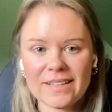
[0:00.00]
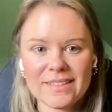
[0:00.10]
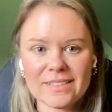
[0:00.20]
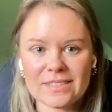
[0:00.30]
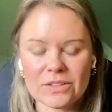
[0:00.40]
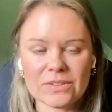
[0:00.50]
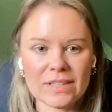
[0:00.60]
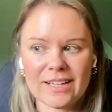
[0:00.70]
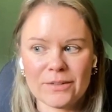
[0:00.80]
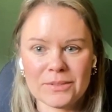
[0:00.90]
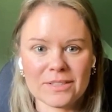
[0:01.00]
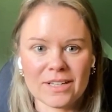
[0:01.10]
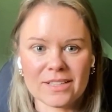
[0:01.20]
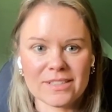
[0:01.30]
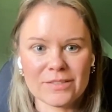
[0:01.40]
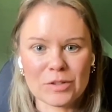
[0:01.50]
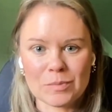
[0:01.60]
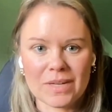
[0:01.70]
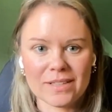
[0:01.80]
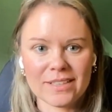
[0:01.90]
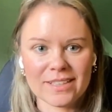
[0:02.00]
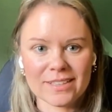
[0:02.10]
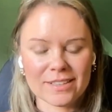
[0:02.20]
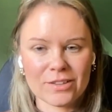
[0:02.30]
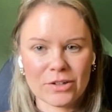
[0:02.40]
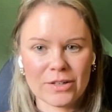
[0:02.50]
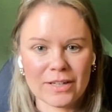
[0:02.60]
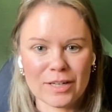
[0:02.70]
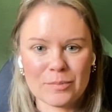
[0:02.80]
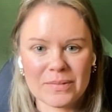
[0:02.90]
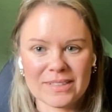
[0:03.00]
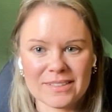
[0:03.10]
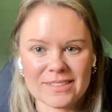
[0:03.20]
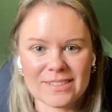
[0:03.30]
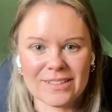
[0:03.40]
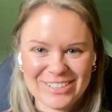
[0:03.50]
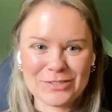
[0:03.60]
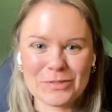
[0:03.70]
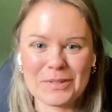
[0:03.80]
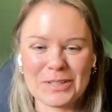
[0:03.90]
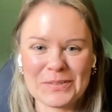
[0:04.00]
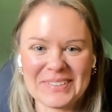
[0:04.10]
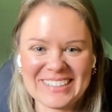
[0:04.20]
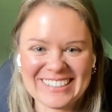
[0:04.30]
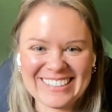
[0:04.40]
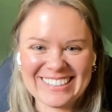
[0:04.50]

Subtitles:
I think so. I was an Odyssey of the Mind kid growing up, and are you familiar with it?